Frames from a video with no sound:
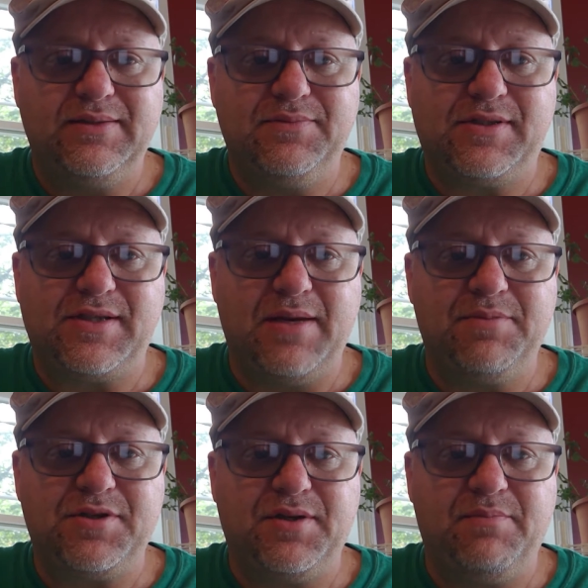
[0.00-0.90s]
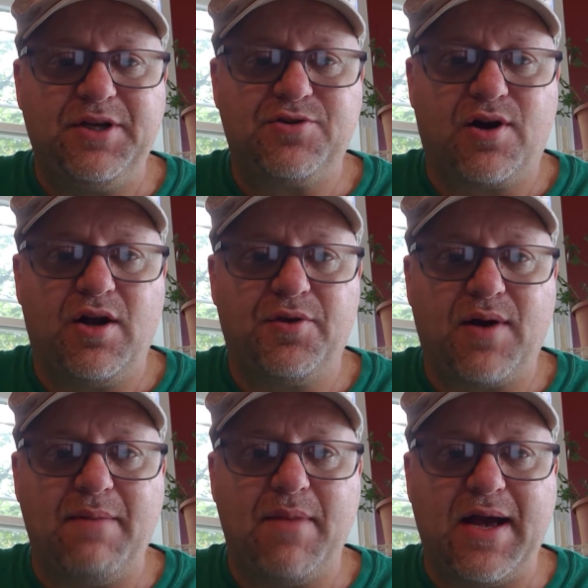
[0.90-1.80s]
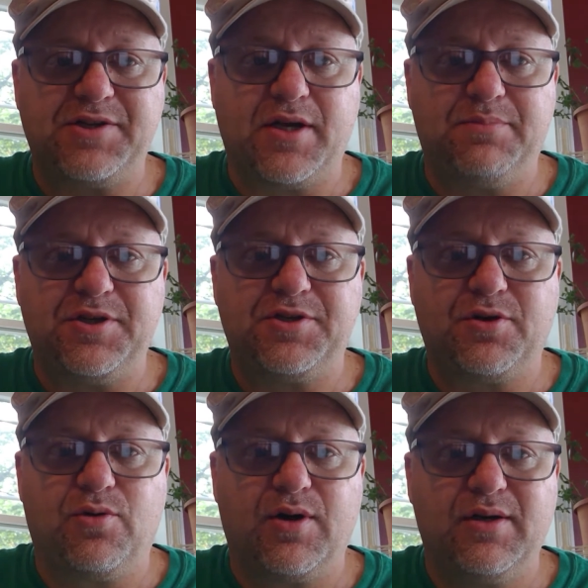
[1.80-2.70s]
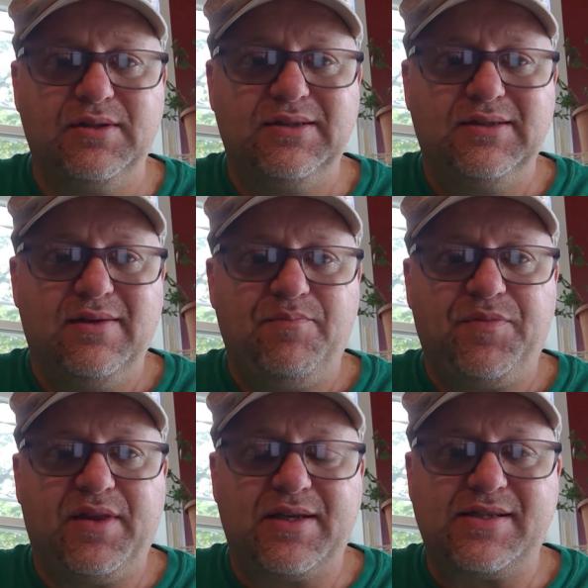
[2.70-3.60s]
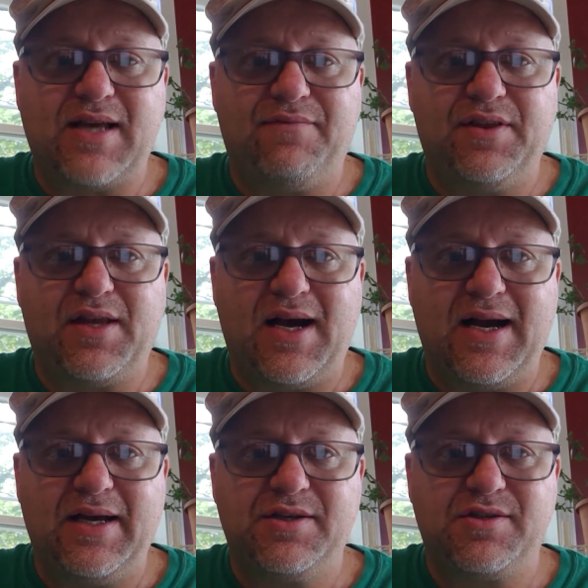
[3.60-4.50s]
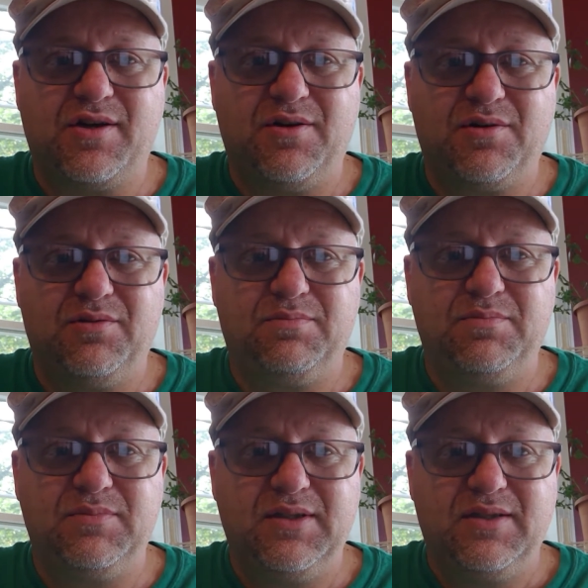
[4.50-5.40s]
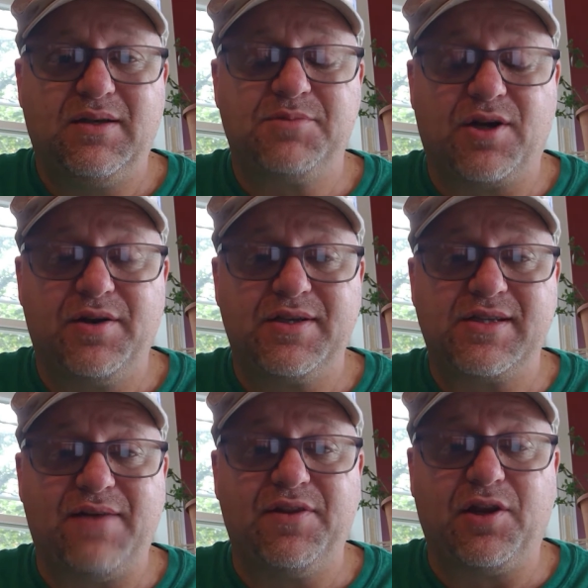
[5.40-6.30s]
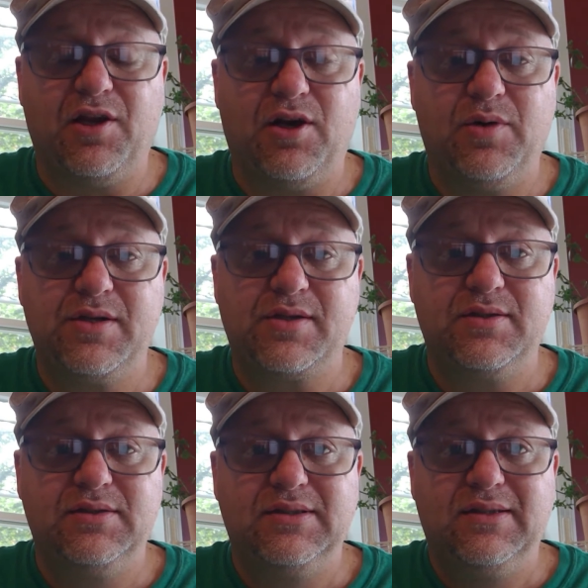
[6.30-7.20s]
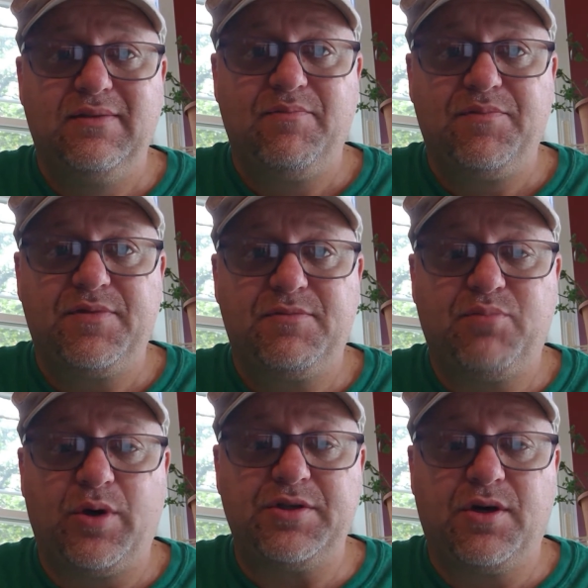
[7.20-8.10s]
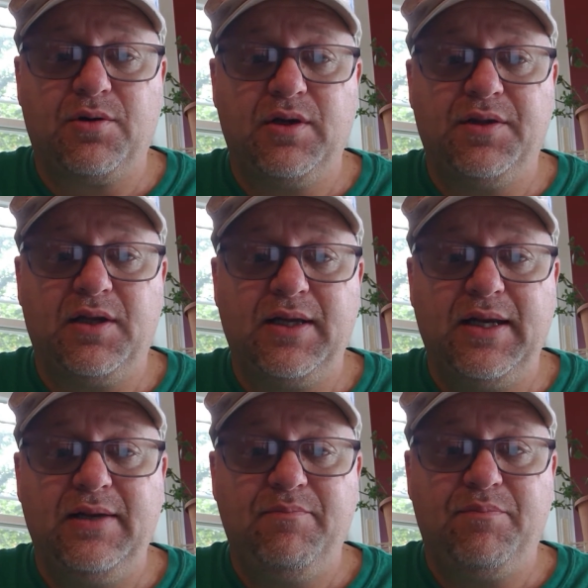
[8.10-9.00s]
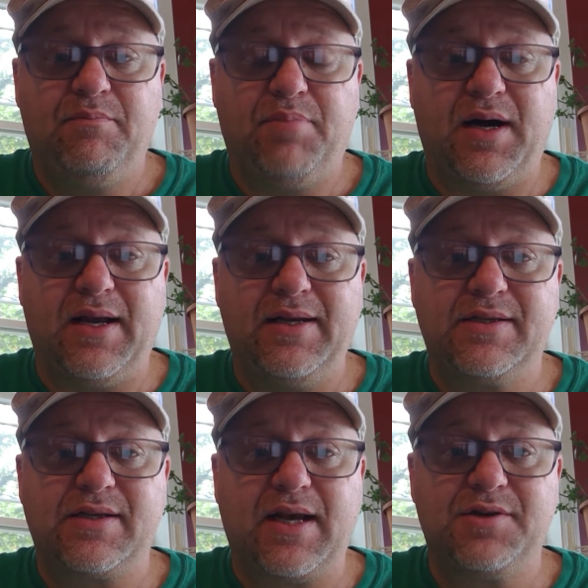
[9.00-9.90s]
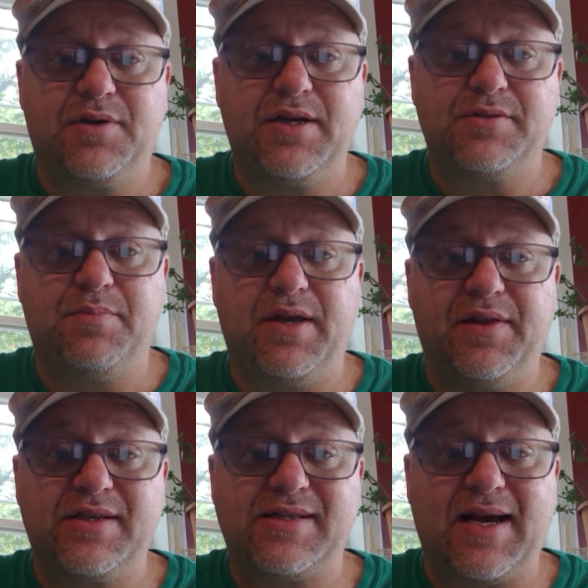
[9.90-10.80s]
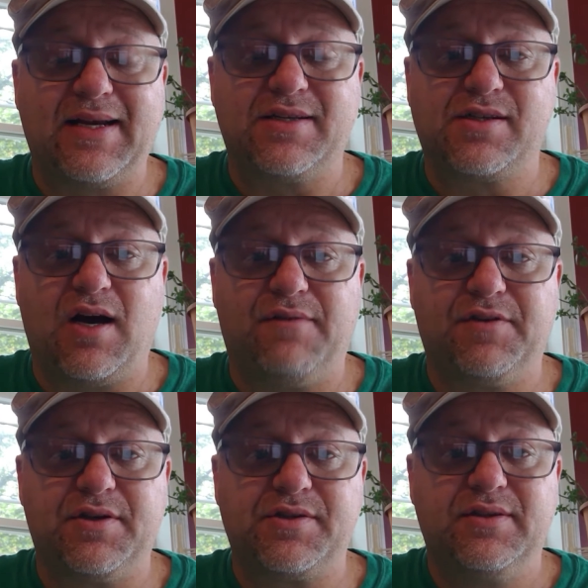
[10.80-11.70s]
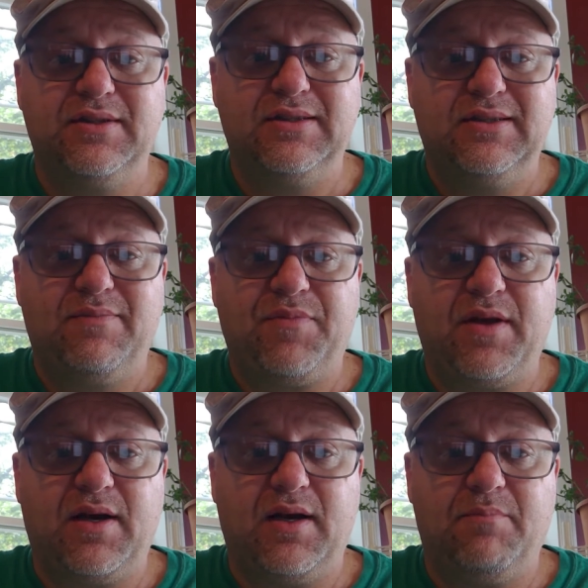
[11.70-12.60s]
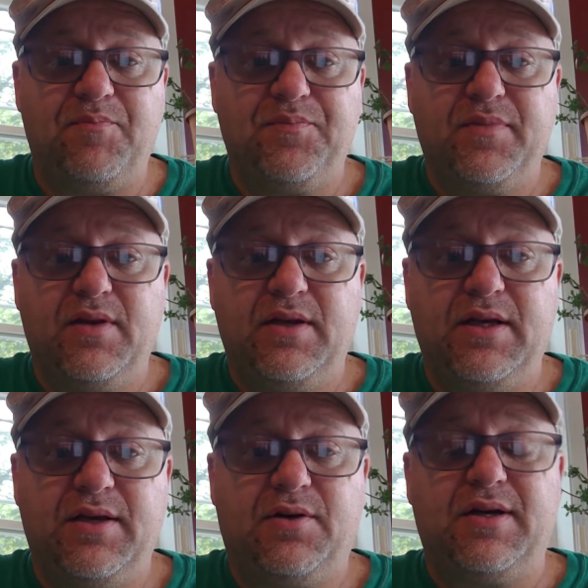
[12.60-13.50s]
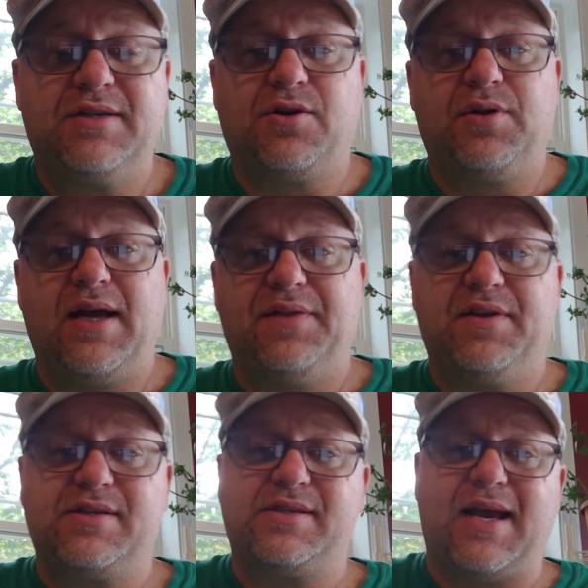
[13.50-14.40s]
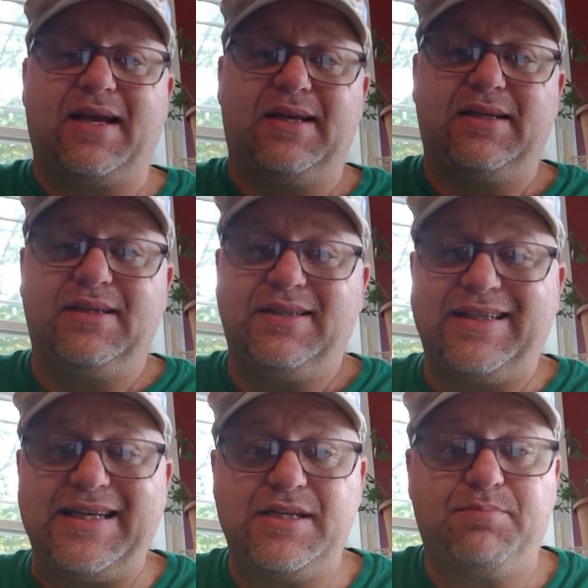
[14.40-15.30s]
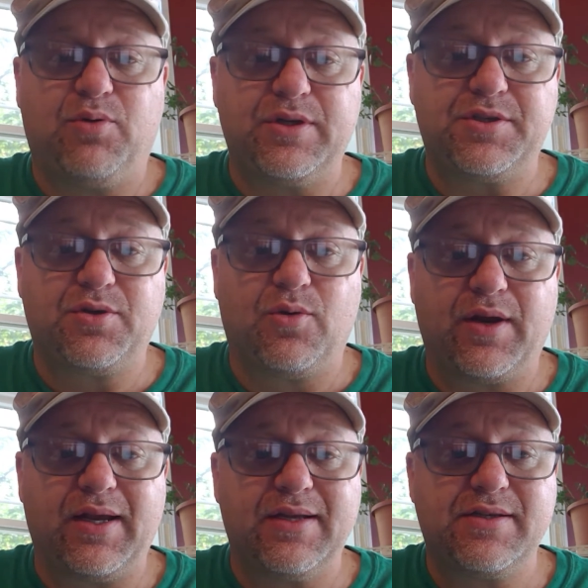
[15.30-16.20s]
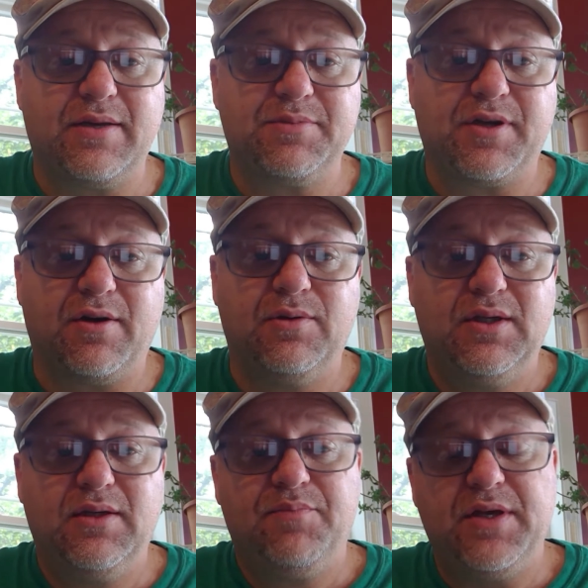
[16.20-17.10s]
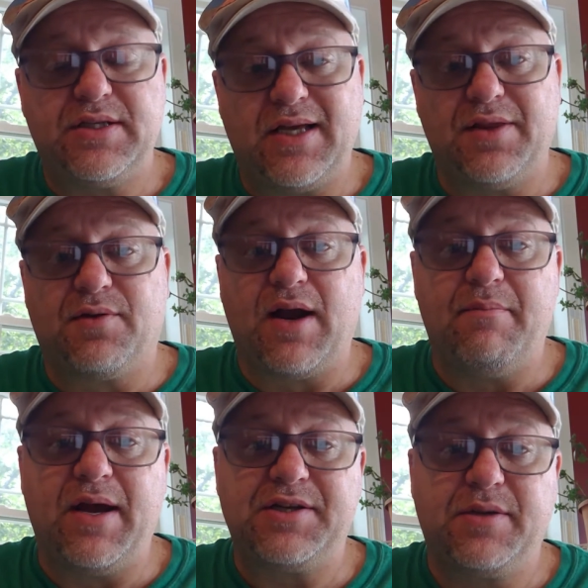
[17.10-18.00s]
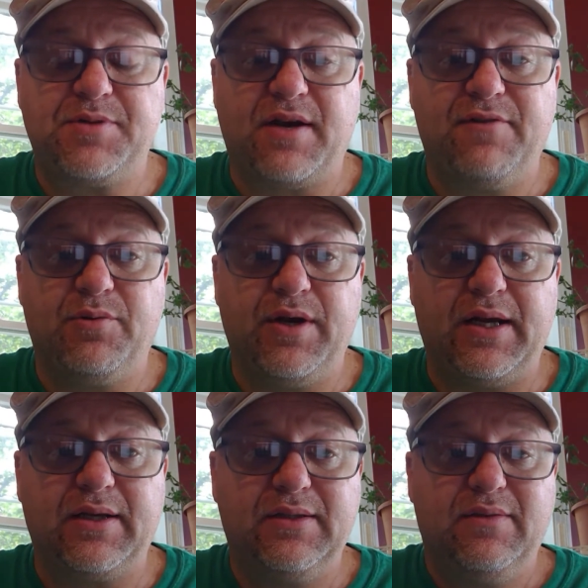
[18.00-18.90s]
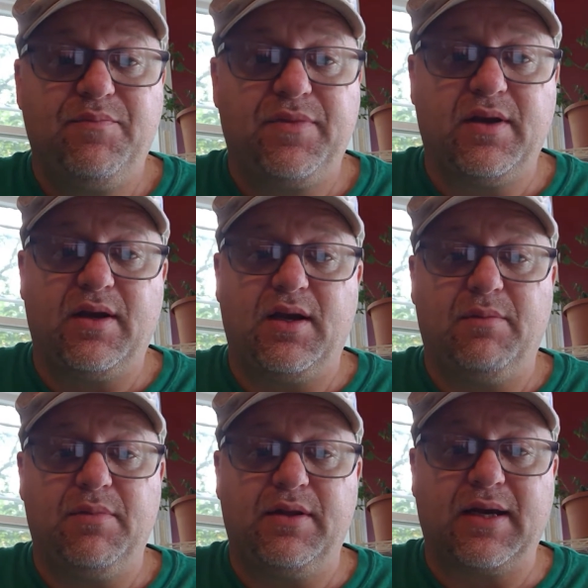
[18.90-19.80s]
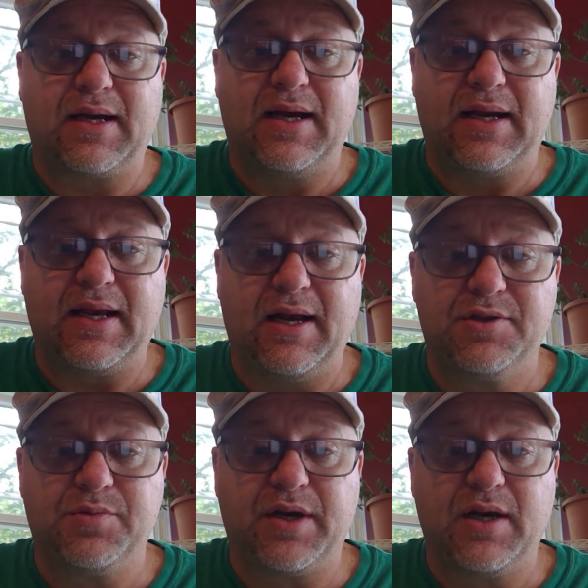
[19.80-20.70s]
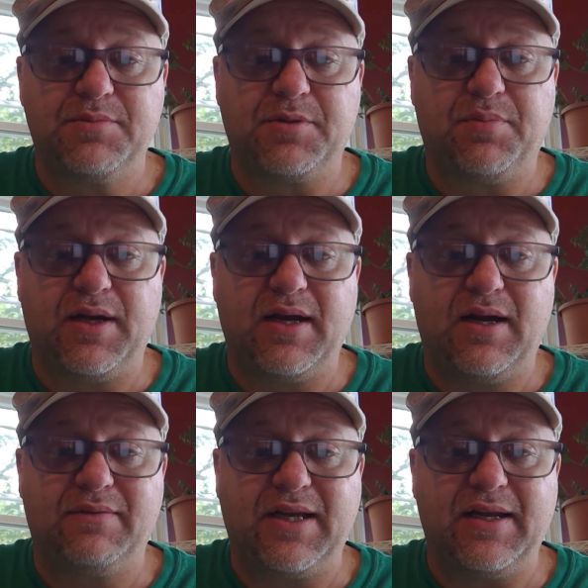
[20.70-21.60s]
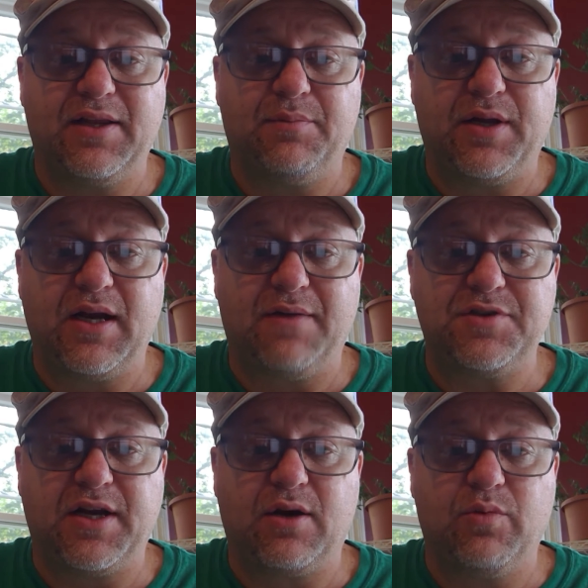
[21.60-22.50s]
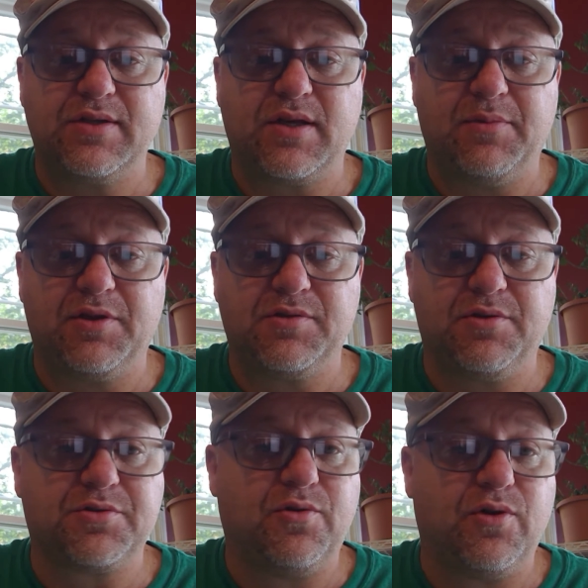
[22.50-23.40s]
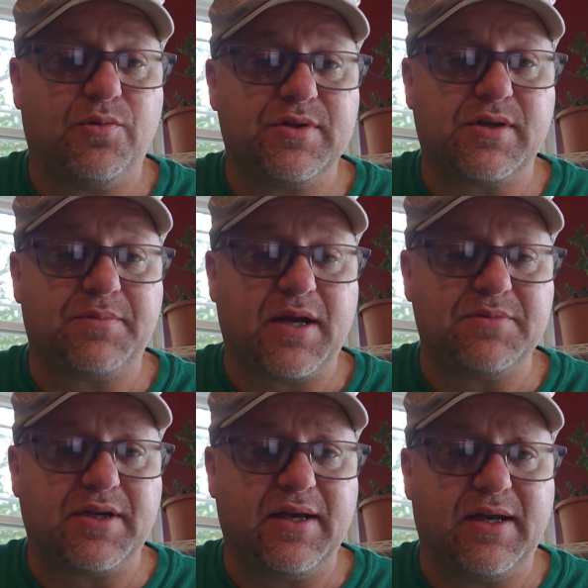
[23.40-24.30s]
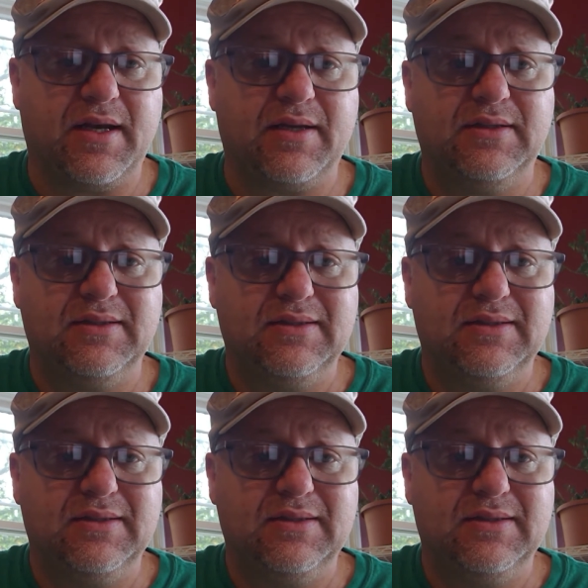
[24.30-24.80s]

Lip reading: seems to be drawing the right matchups. He scored the seventh highest total, I'm sorry, the seventh lowest point total in the league, but his schedule has been the second softest. He has only had the second least points scored against him, so he's getting the right matchups every week. And that kind of counts when it comes to playoff, getting in the playoffs. You got to win some of those low scoring ones sometimes to get in.